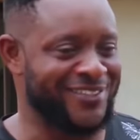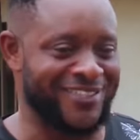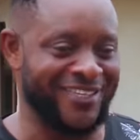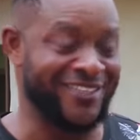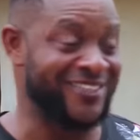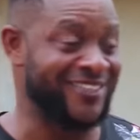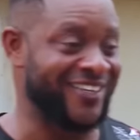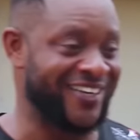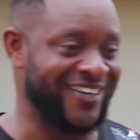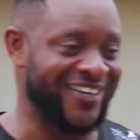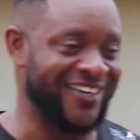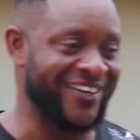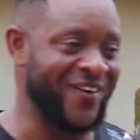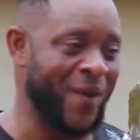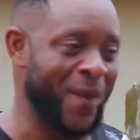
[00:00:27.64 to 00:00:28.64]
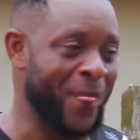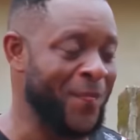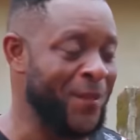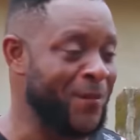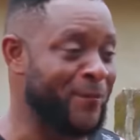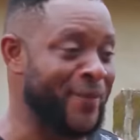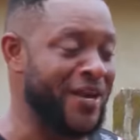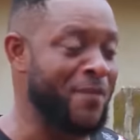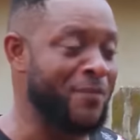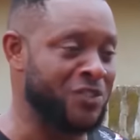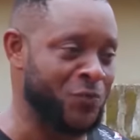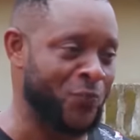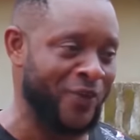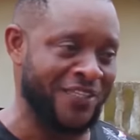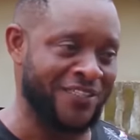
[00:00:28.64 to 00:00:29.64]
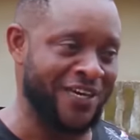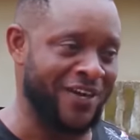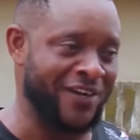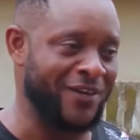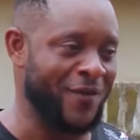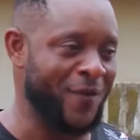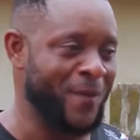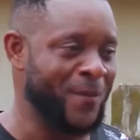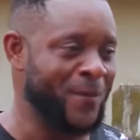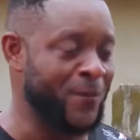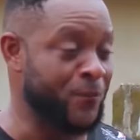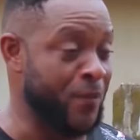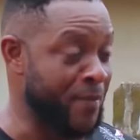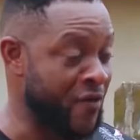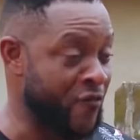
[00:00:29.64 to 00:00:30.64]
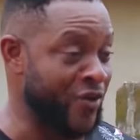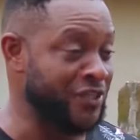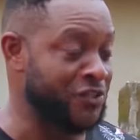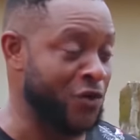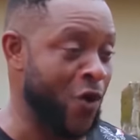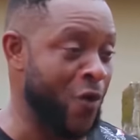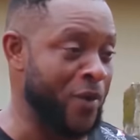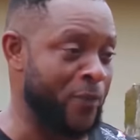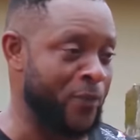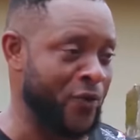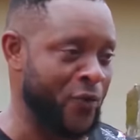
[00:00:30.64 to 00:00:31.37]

Jessica. Mm-hmm. My name is Peter, but my friends call me